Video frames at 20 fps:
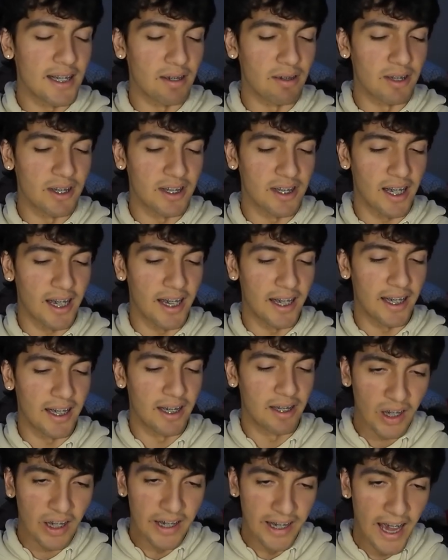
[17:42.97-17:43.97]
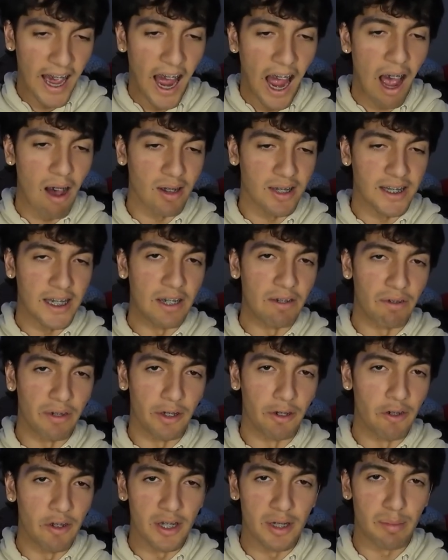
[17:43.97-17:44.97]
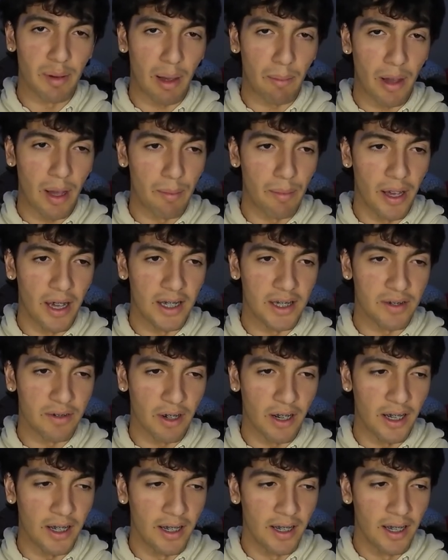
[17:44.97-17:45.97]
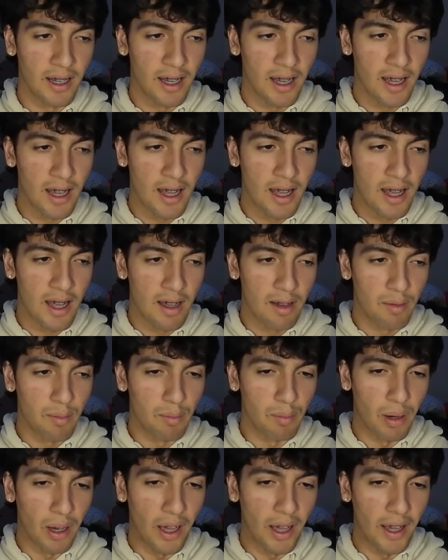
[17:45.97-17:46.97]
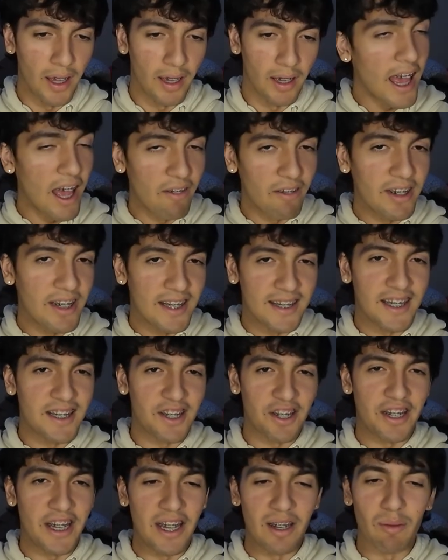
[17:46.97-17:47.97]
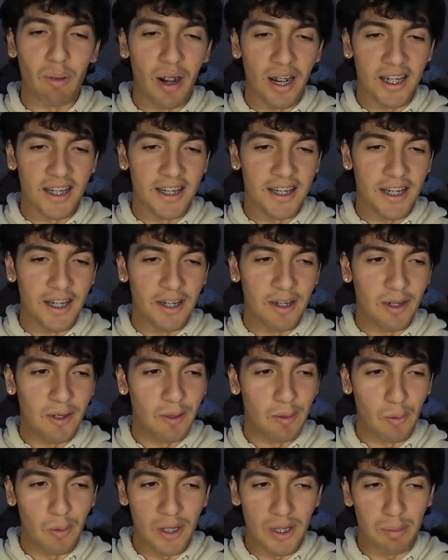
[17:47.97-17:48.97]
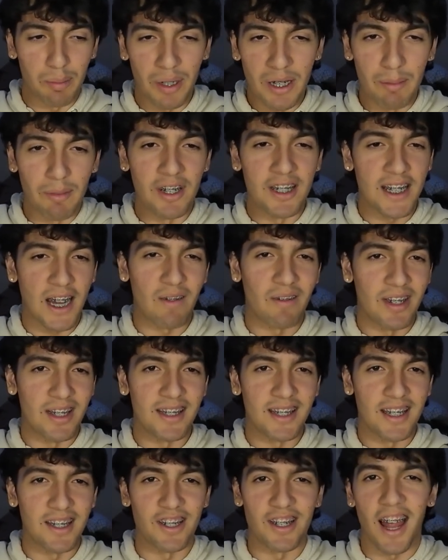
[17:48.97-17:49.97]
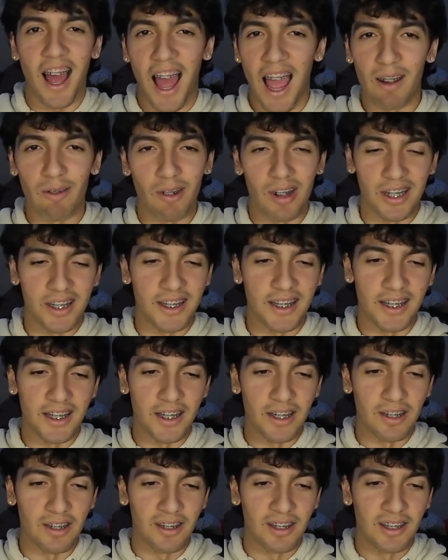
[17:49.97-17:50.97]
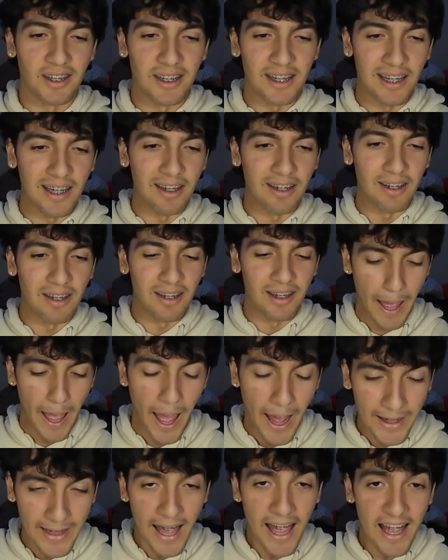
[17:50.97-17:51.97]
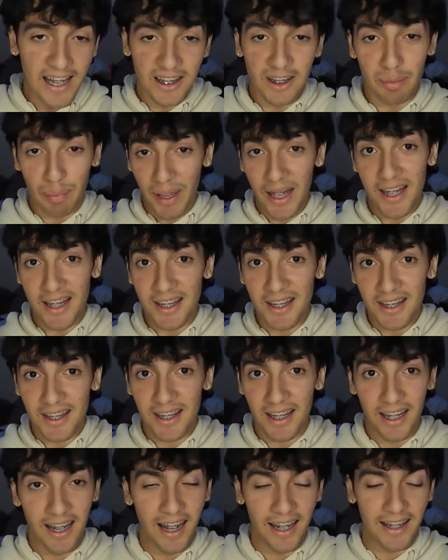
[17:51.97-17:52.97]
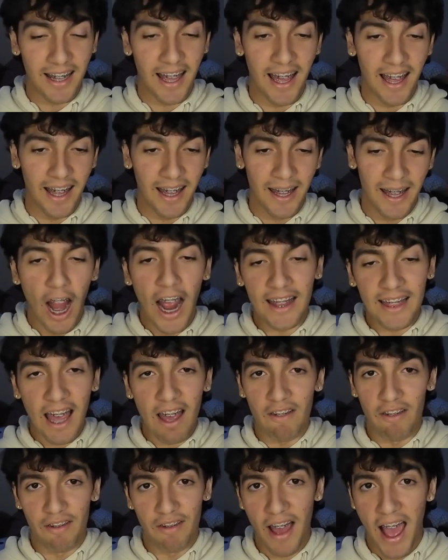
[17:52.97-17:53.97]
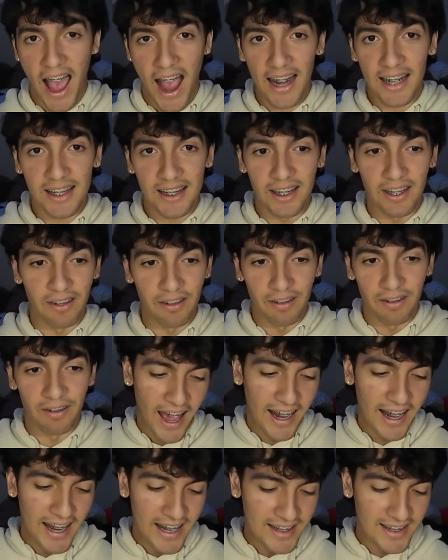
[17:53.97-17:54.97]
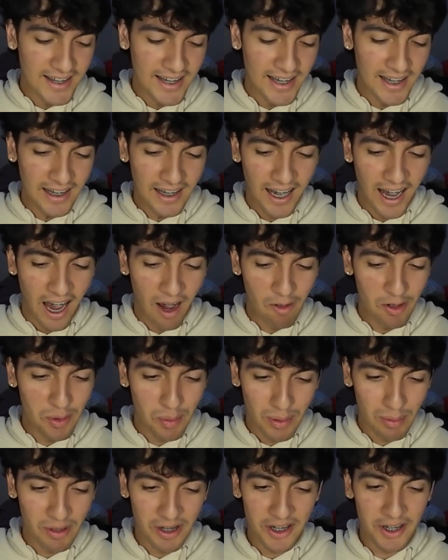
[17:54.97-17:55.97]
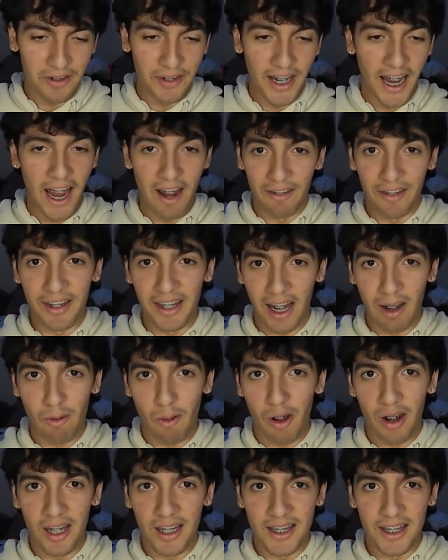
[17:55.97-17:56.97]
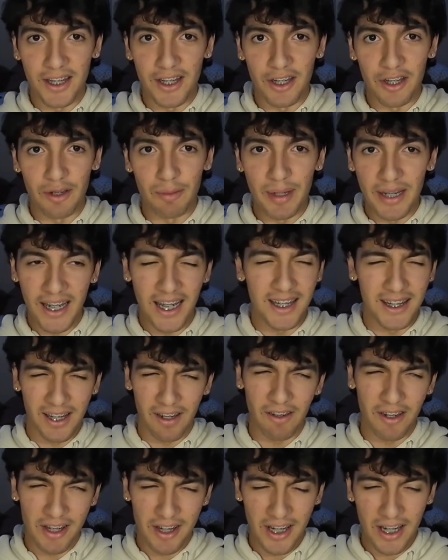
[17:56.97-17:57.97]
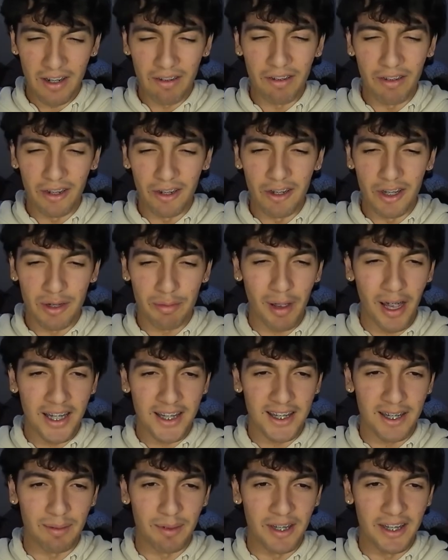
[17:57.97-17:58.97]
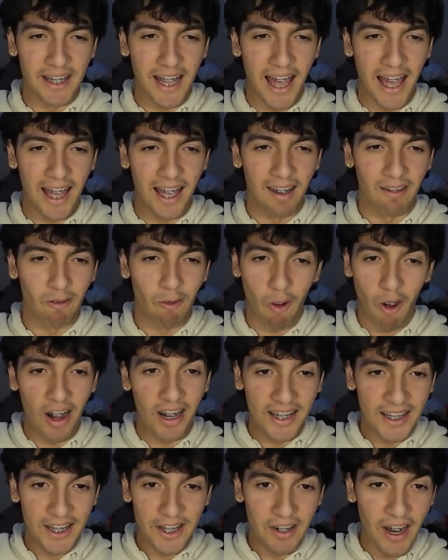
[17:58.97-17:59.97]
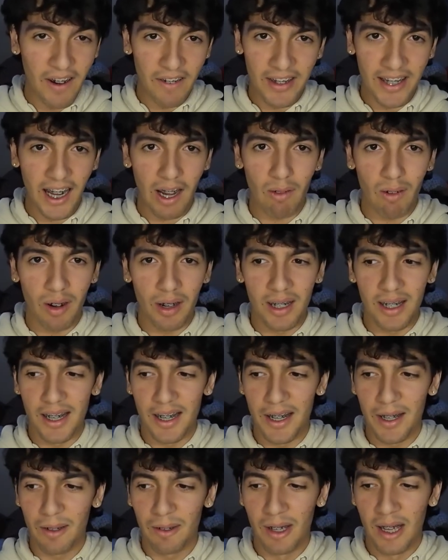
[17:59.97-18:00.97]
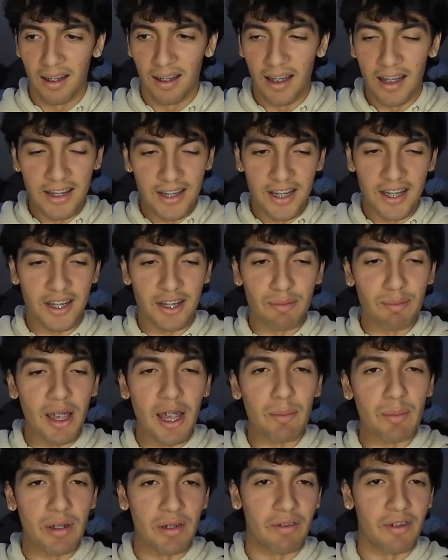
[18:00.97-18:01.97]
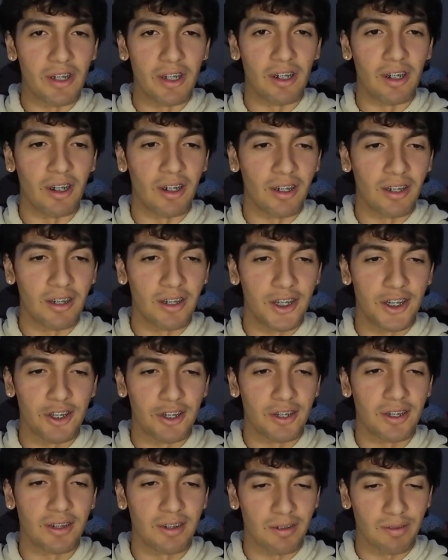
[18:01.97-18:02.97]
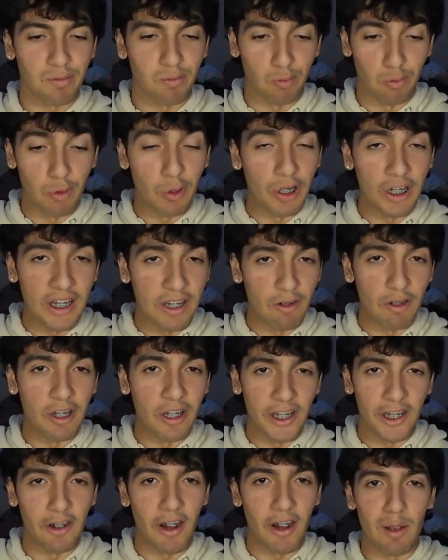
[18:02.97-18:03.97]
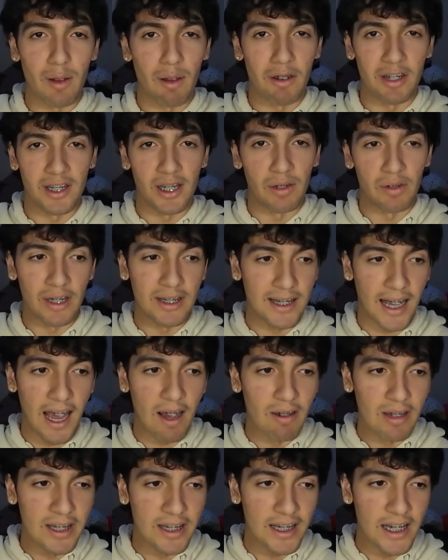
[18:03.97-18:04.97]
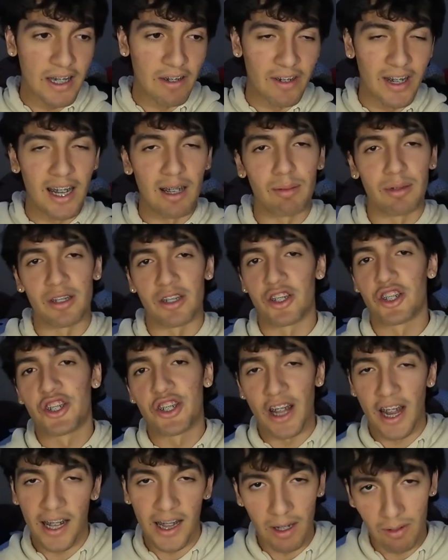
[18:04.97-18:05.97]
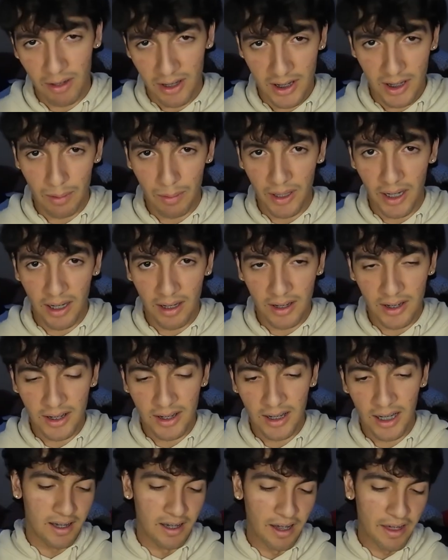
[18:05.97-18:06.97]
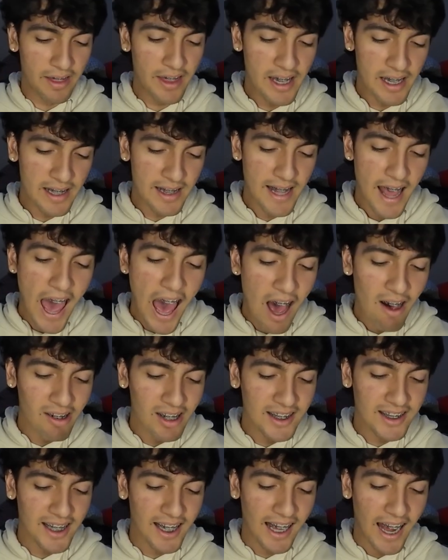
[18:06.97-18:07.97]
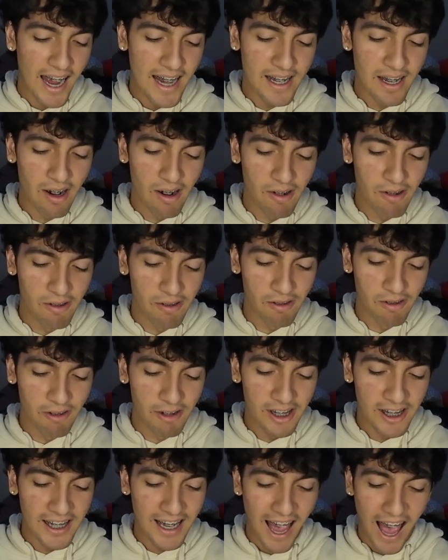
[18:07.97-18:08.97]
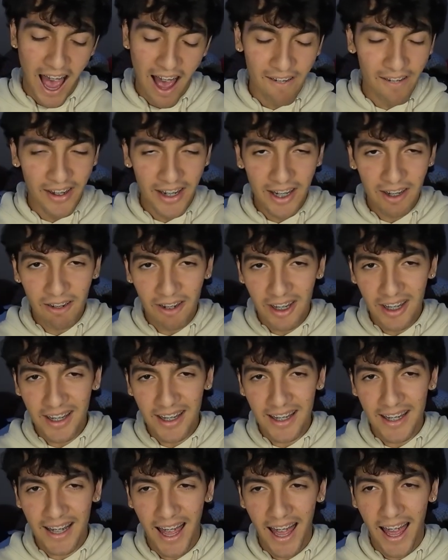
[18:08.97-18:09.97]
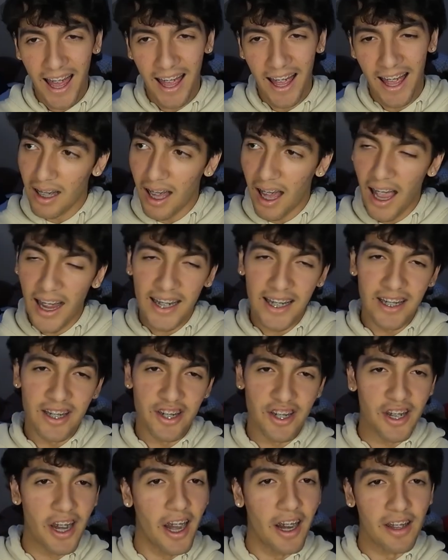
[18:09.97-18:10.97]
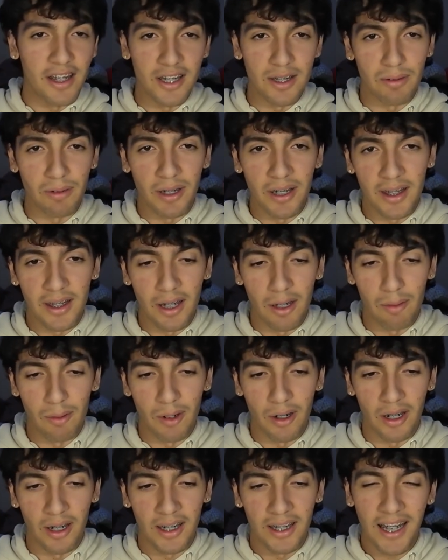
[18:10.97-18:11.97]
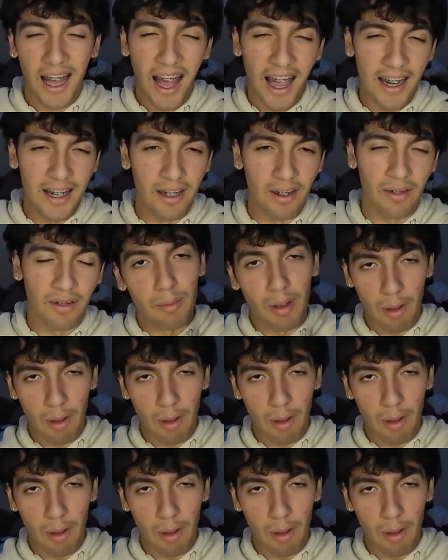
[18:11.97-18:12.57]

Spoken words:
It was like, yeah, I was influenced by my best friend, but every decision he wanted to do was pretty much every decision I wanted to do. So at that expense and at that fact of at 18, I was pretty much doing everything I wanted to do because I was influenced by someone that wanted to do everything I wanted to do. It just made me feel really, really about myself because I was even able to share that with someone else. The thing now is that I don't really have anyone that I could share this with no more, kind of.